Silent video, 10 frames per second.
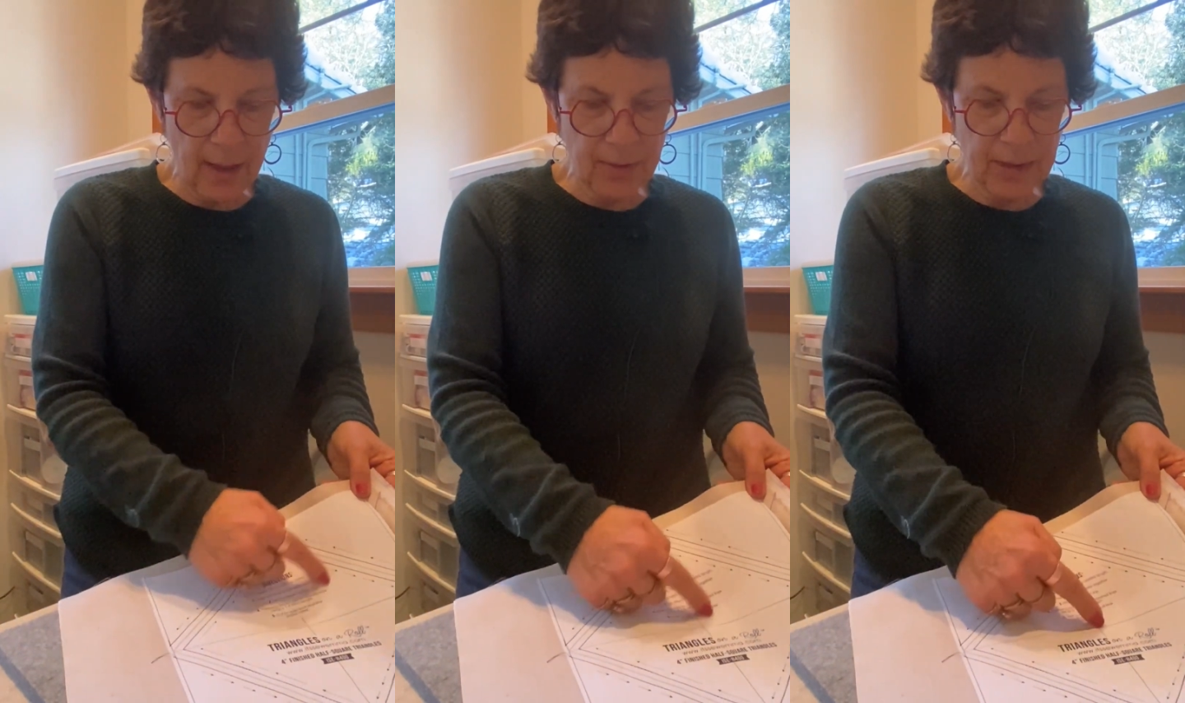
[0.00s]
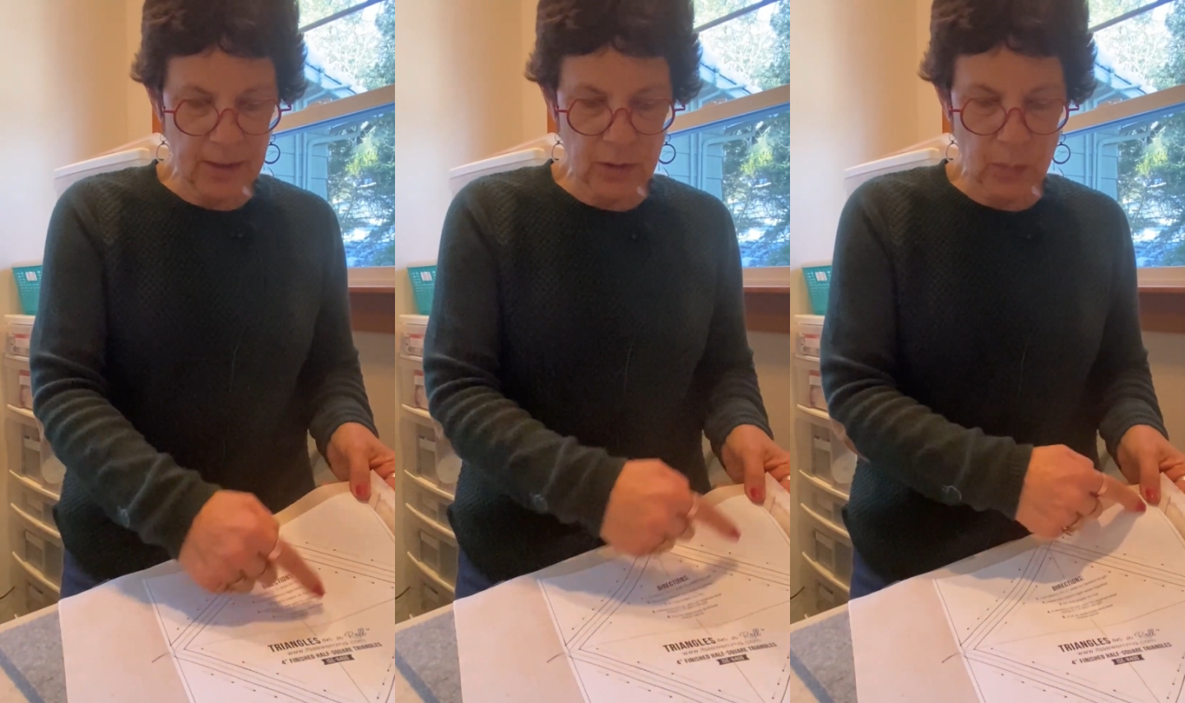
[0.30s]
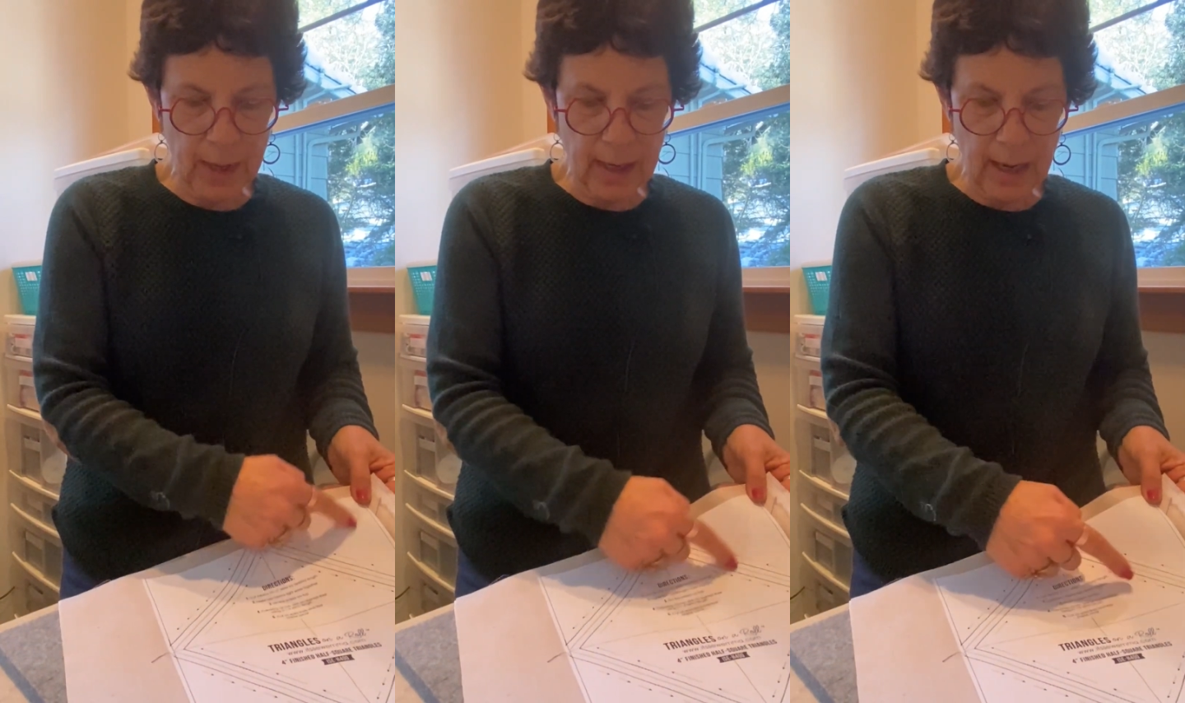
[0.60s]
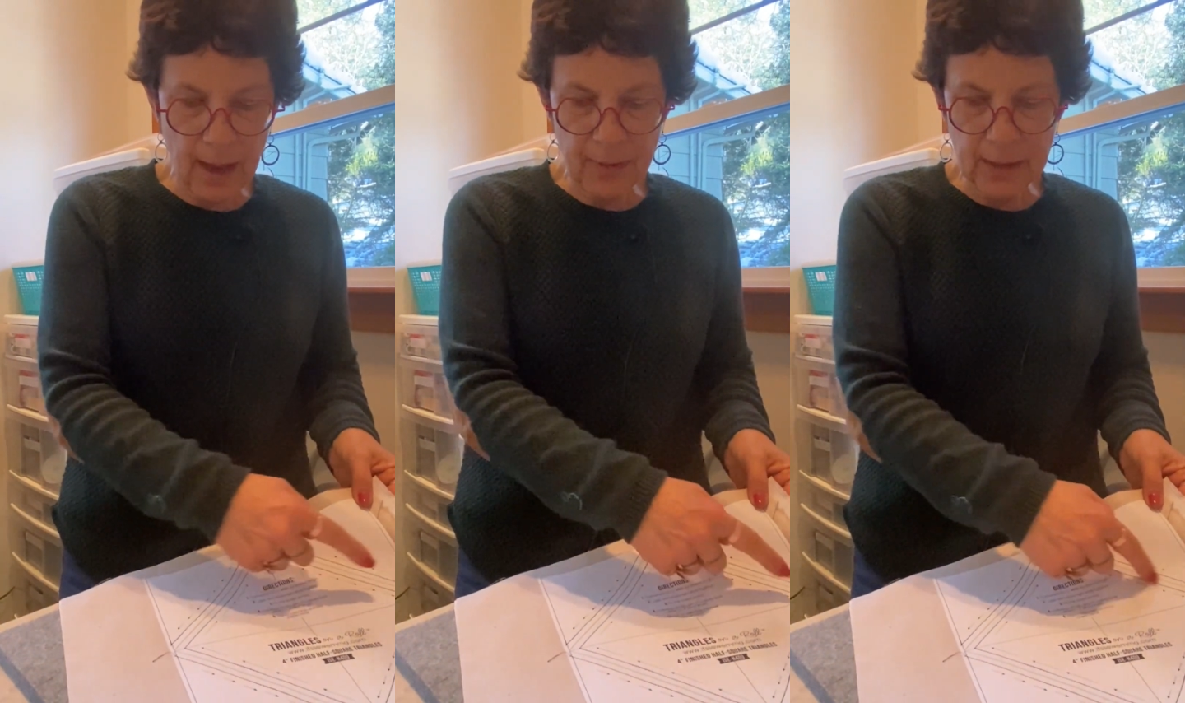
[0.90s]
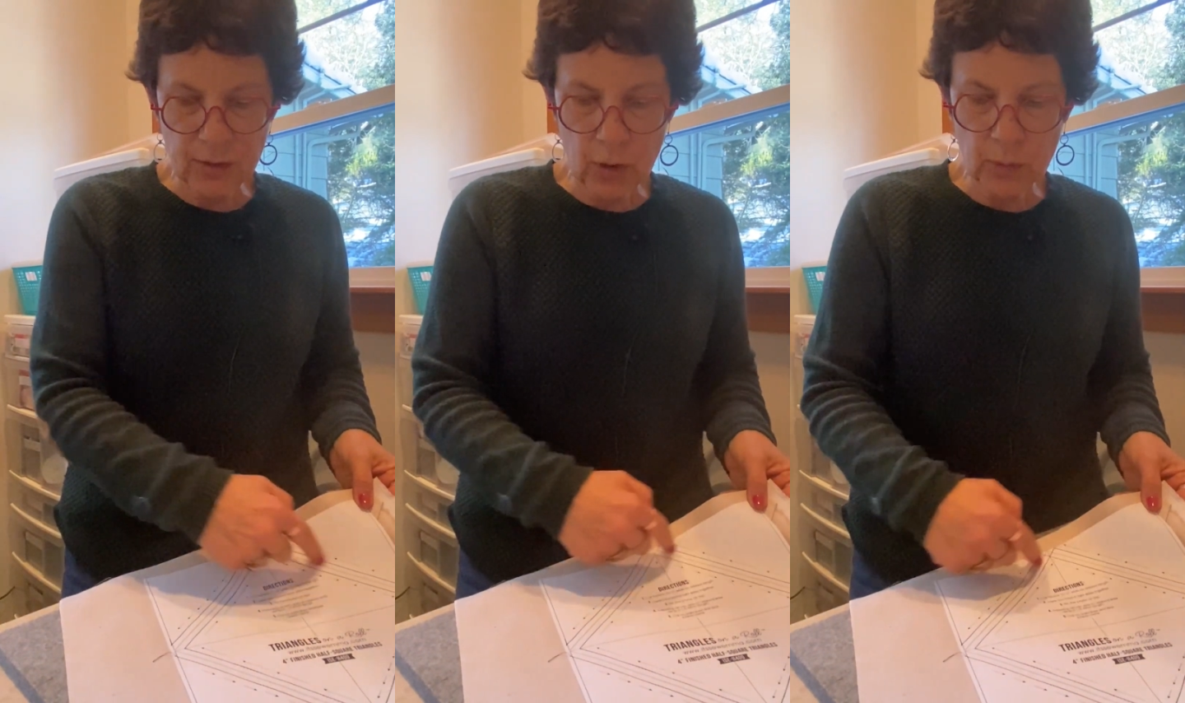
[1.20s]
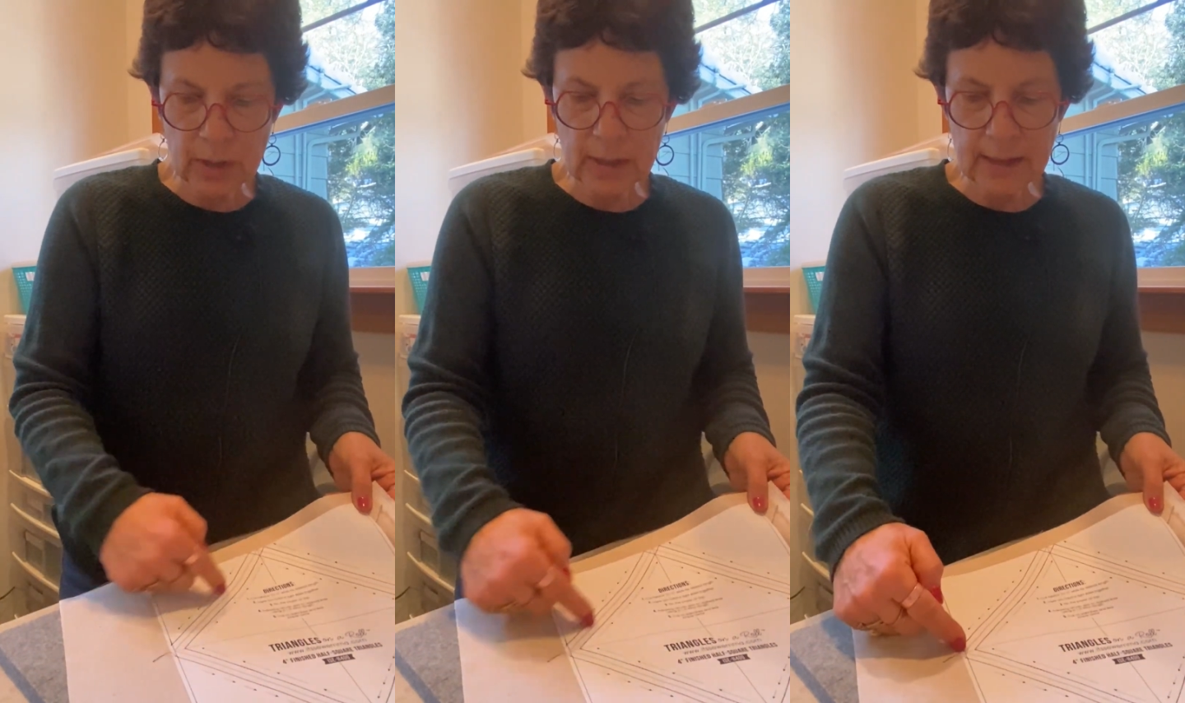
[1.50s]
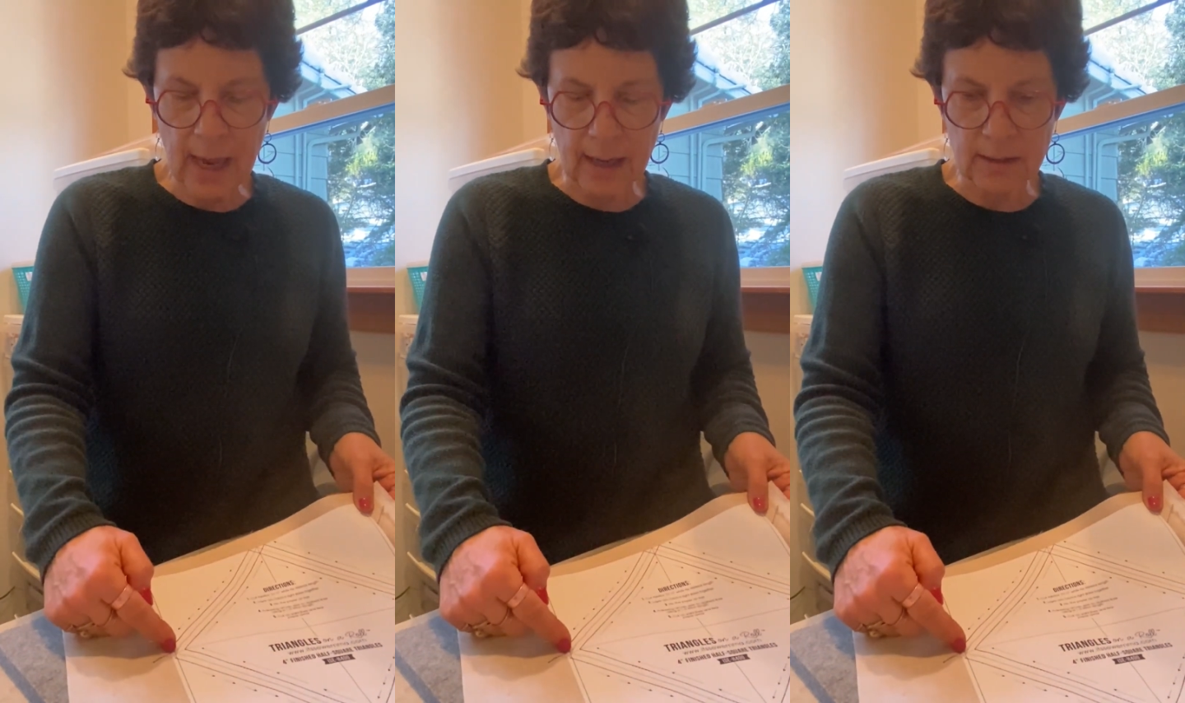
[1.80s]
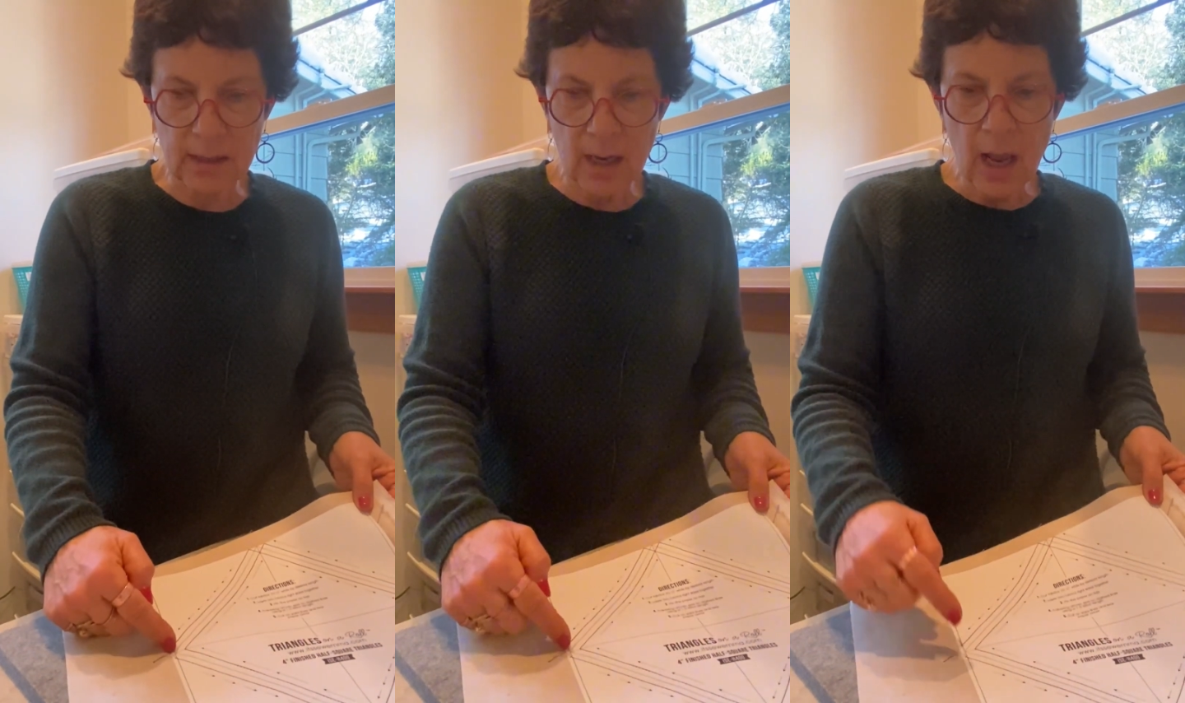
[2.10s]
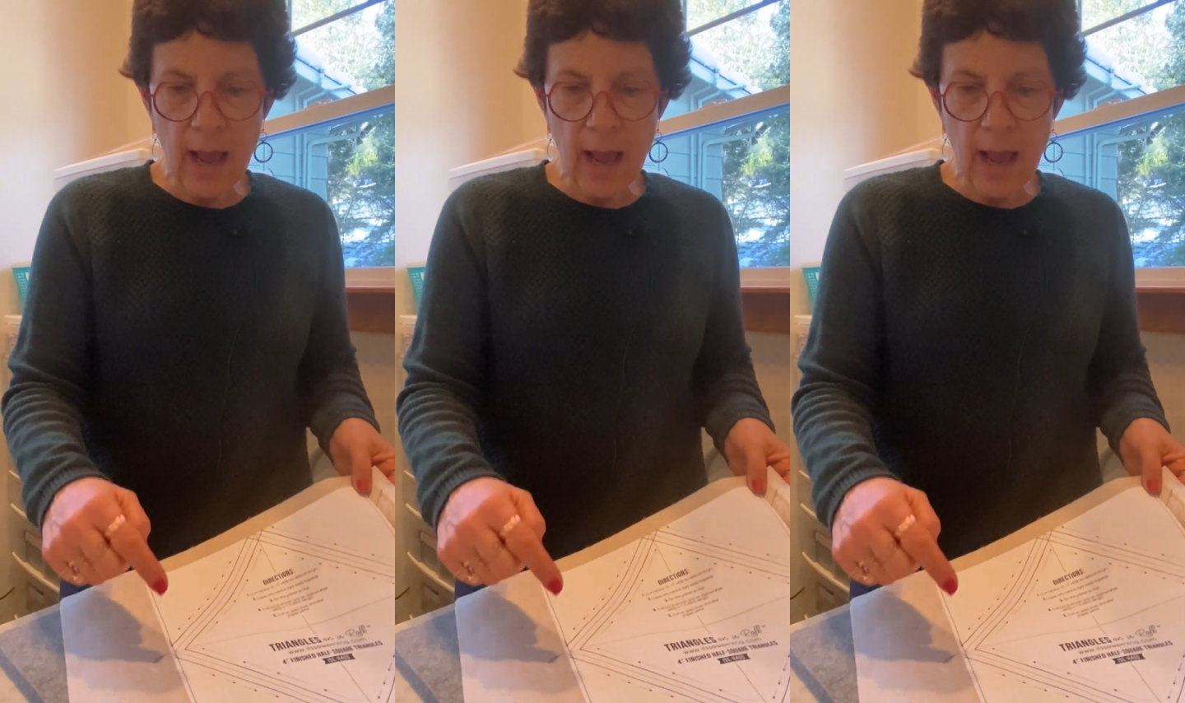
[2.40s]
and they don't connect.